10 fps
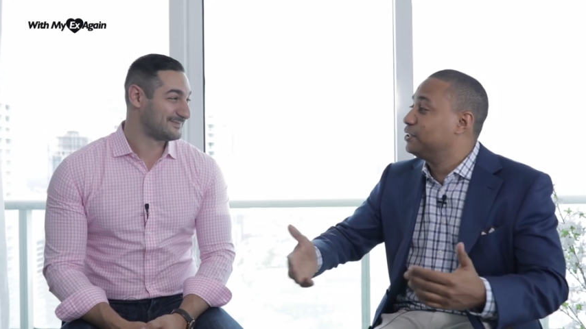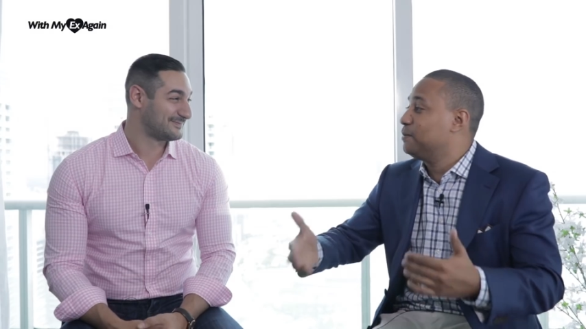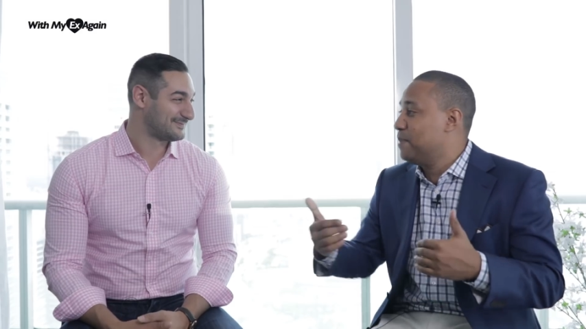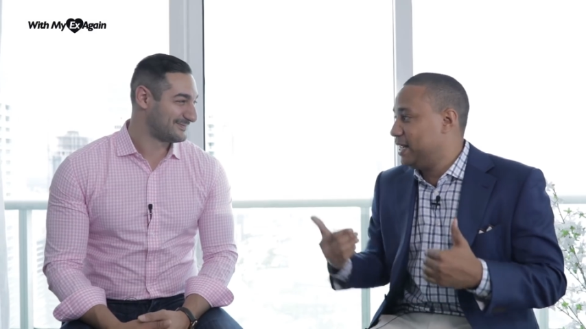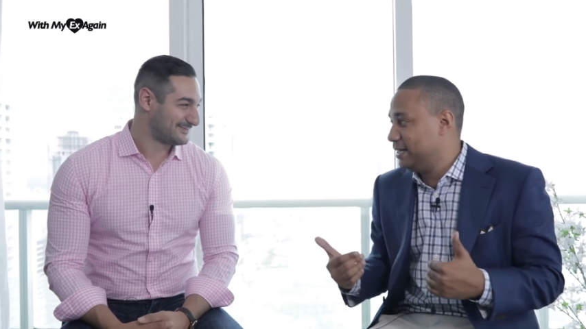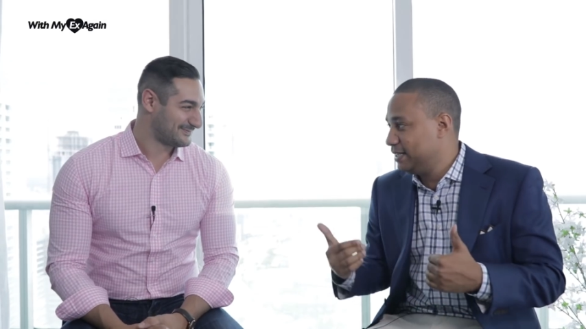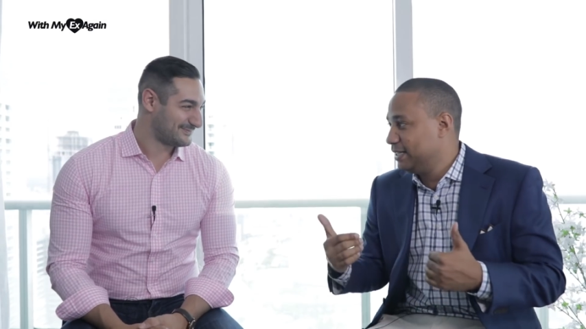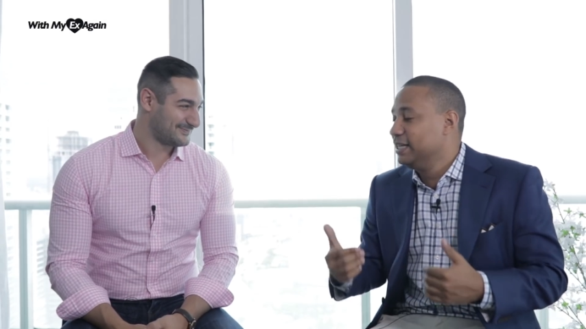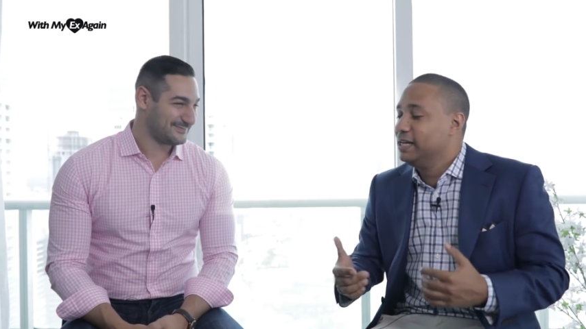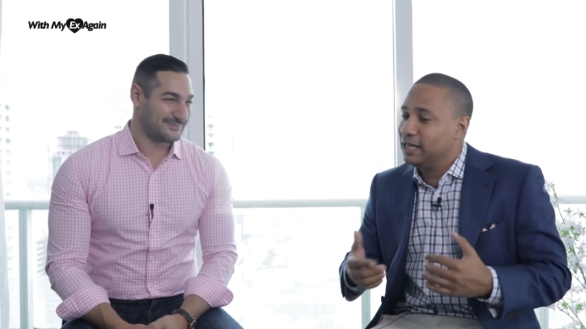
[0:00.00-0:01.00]
Speaker 1: us men.
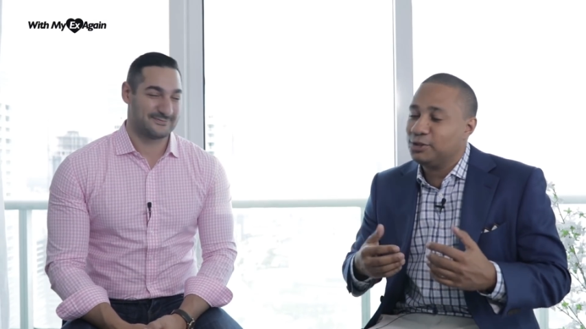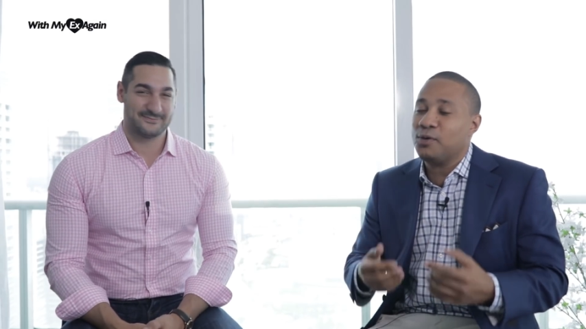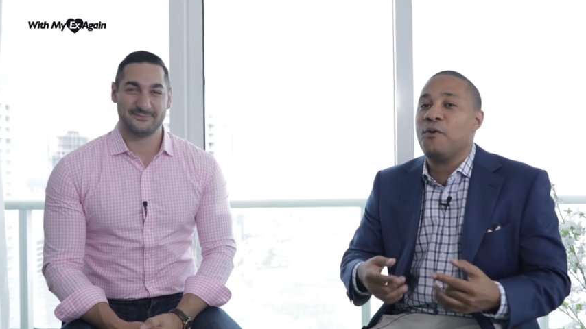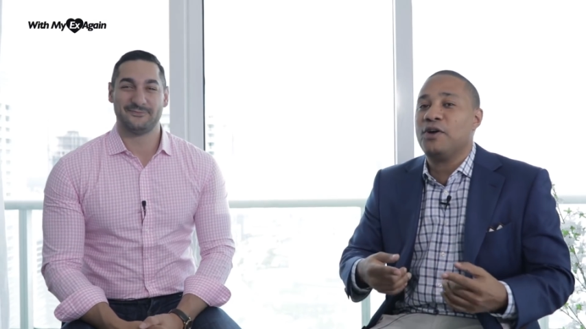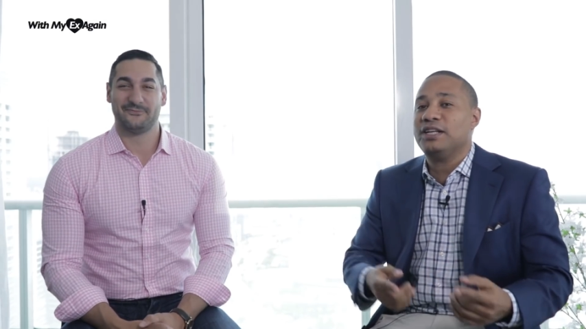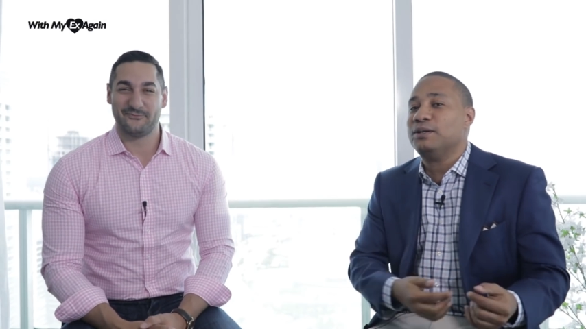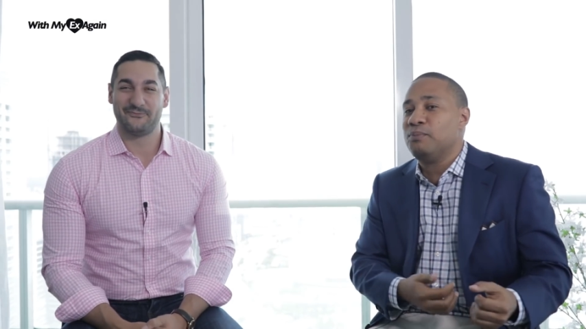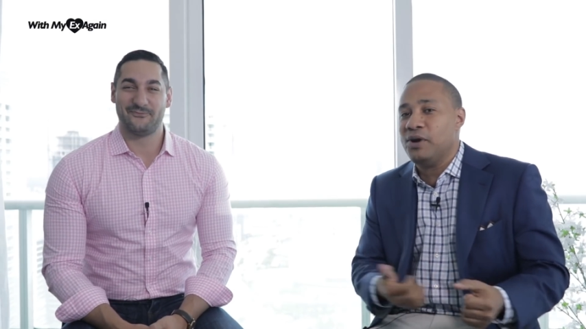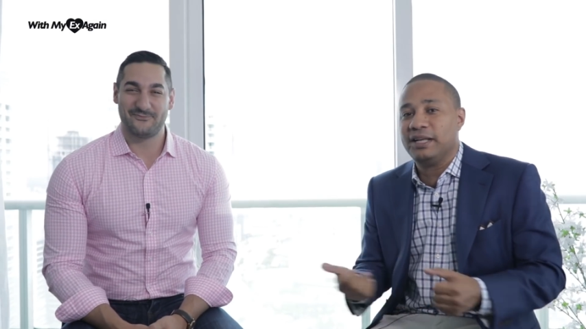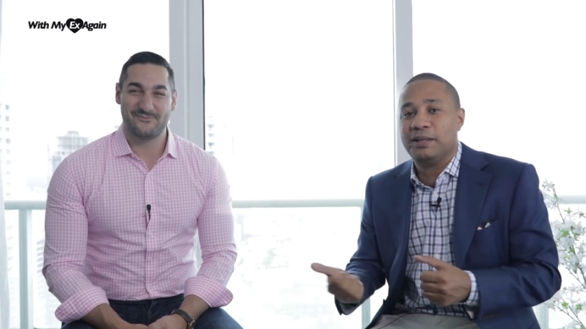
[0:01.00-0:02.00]
And so I wanted to
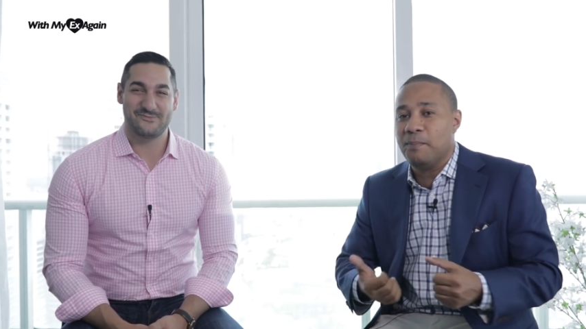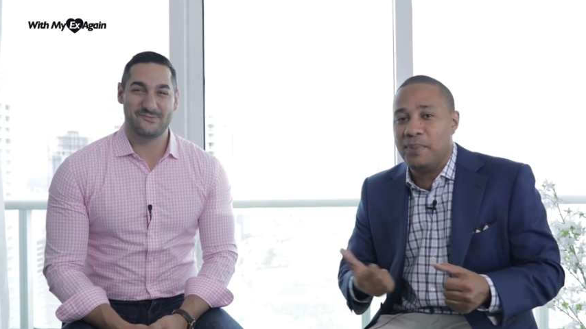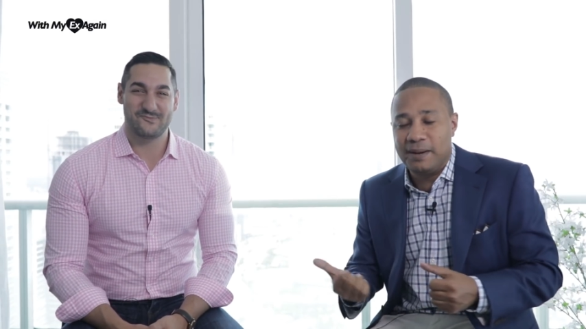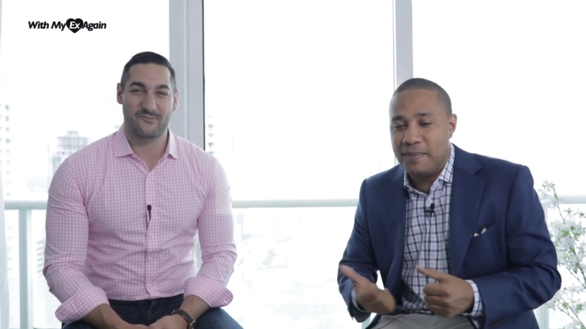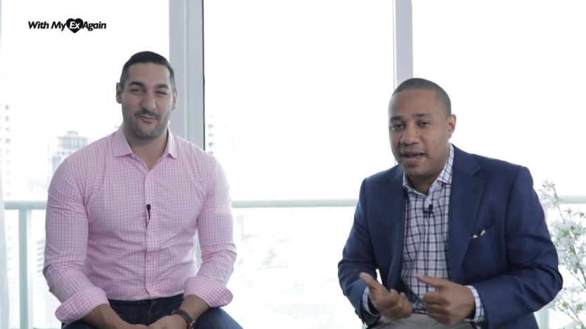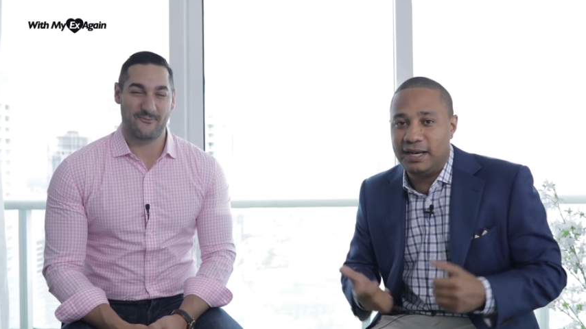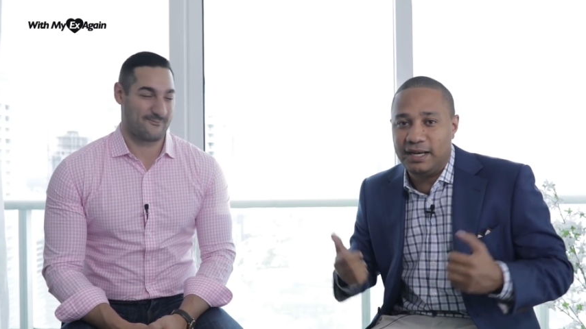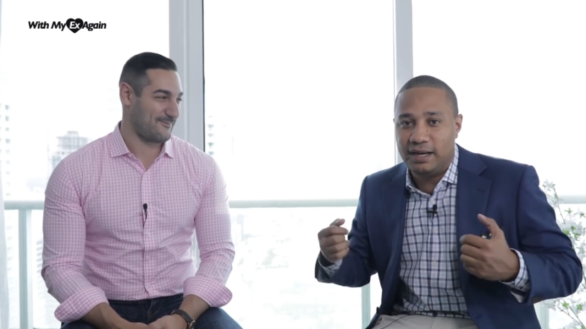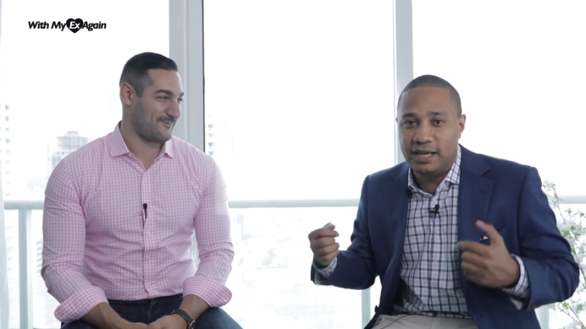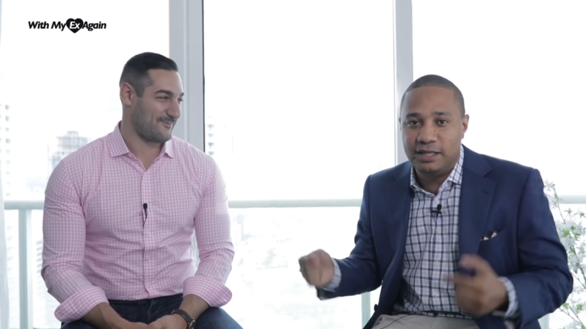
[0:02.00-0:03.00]
bring the big
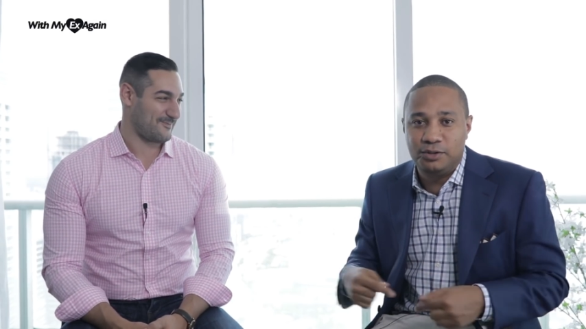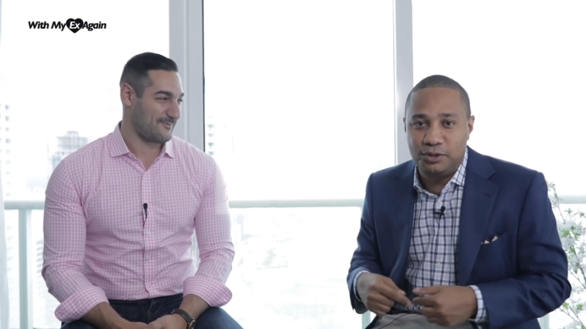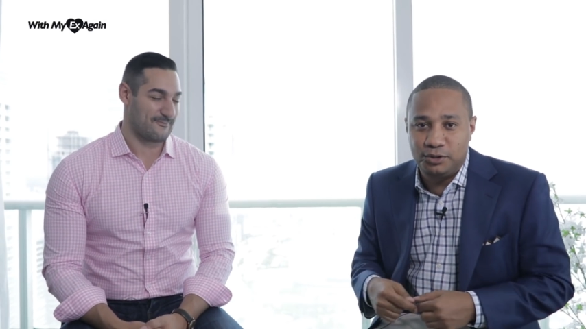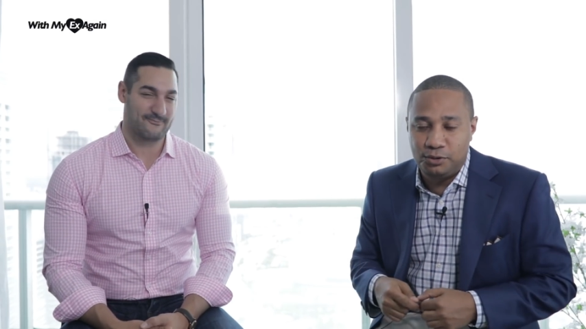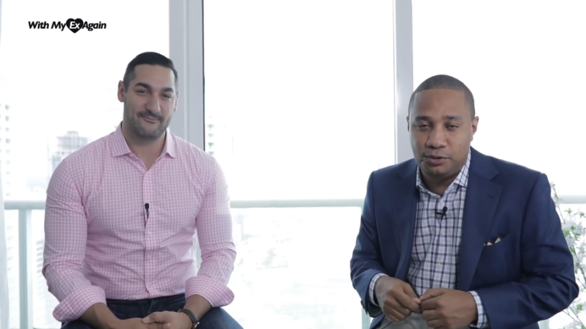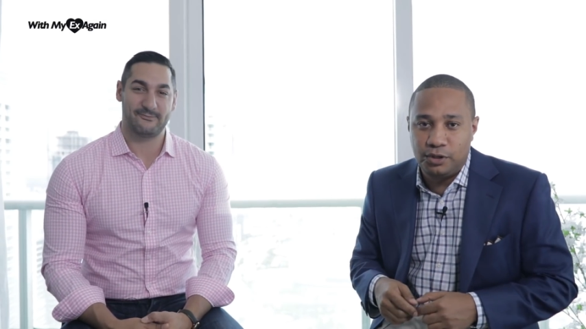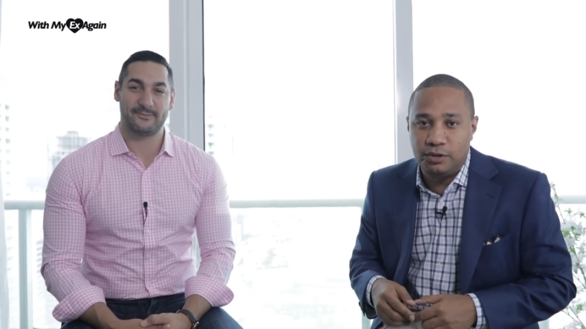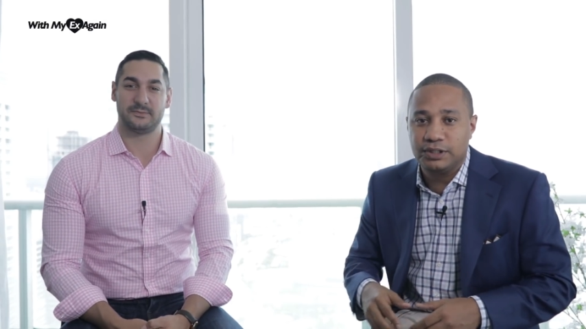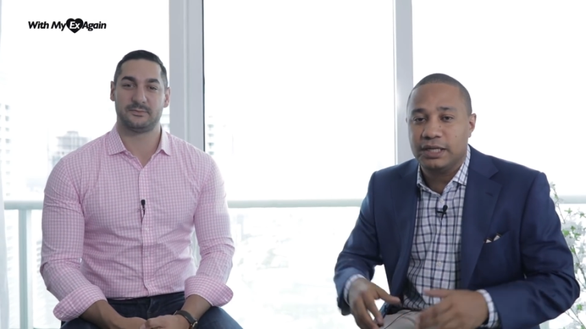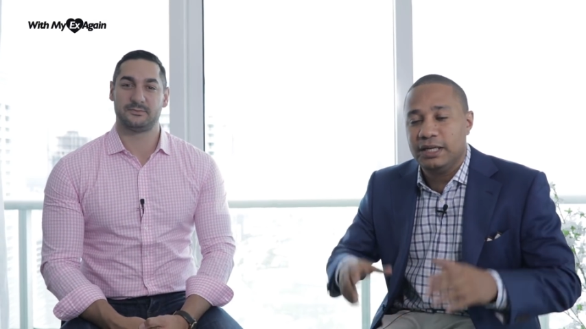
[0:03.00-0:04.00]
man into the
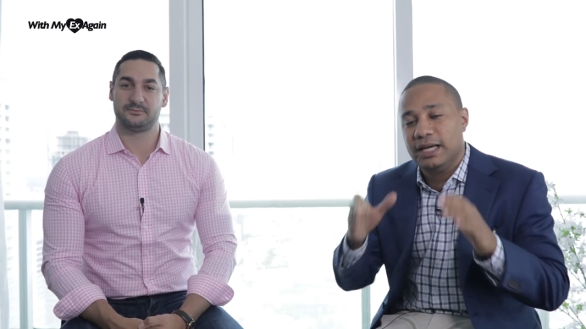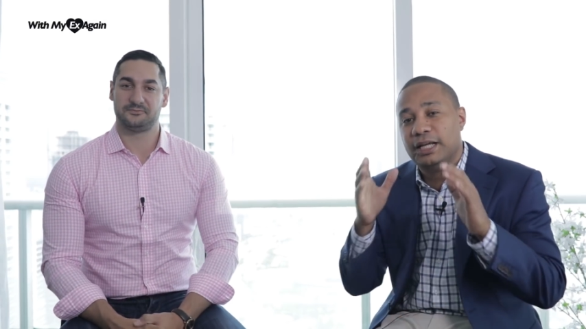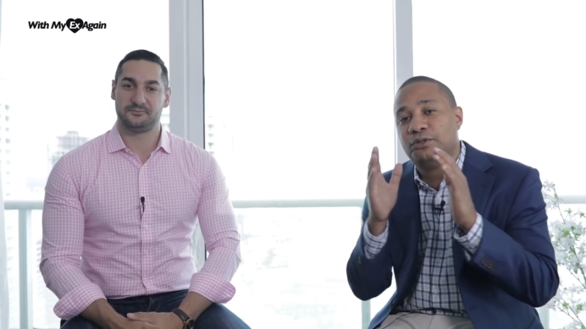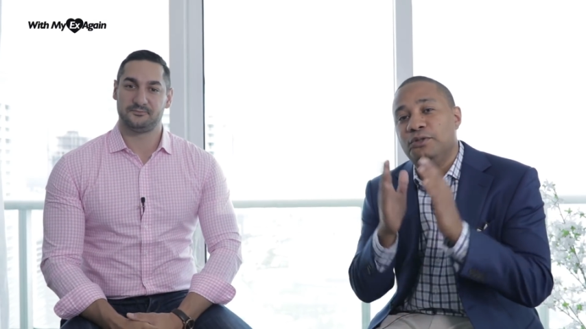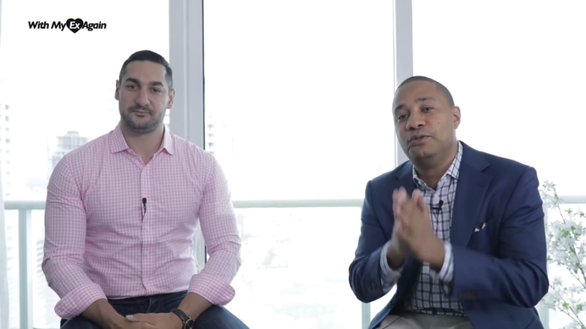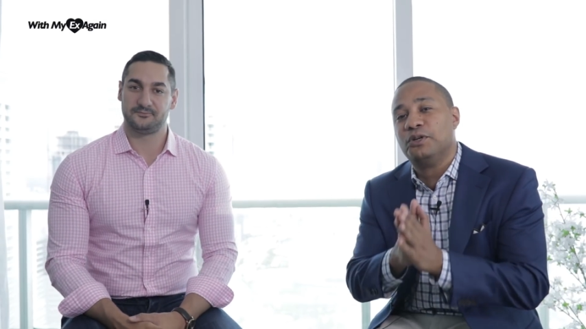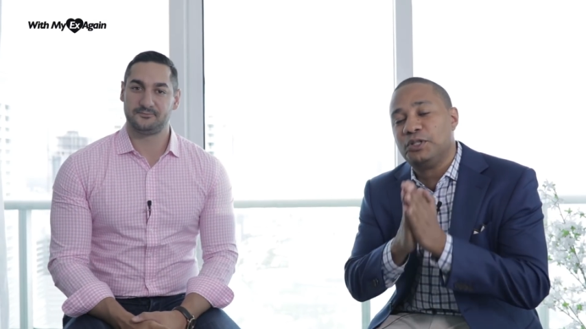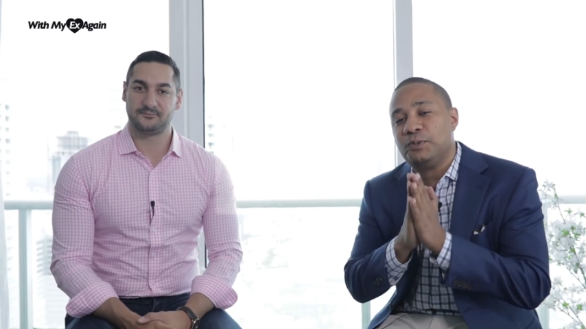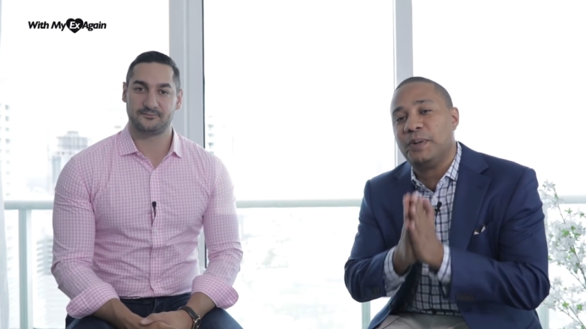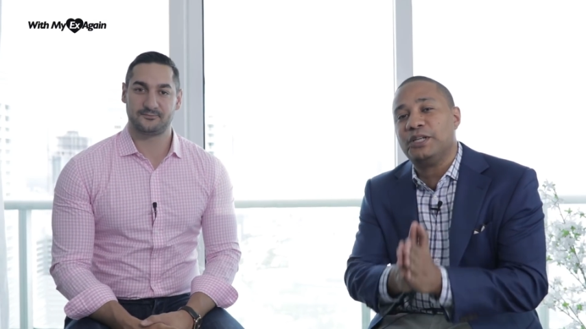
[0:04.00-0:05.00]
studios and to do a
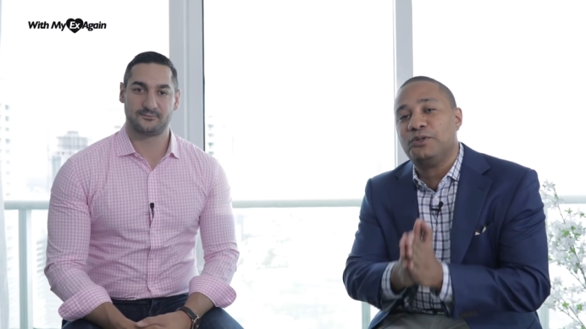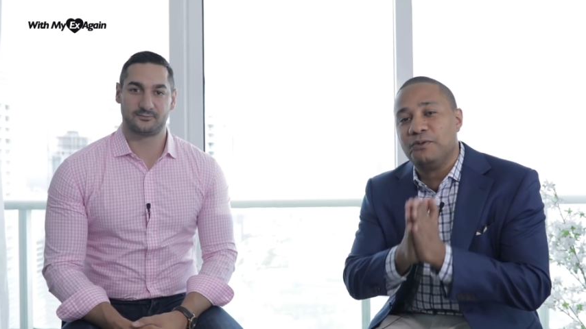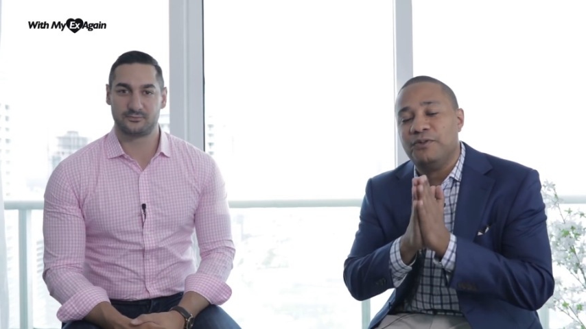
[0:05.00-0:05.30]
special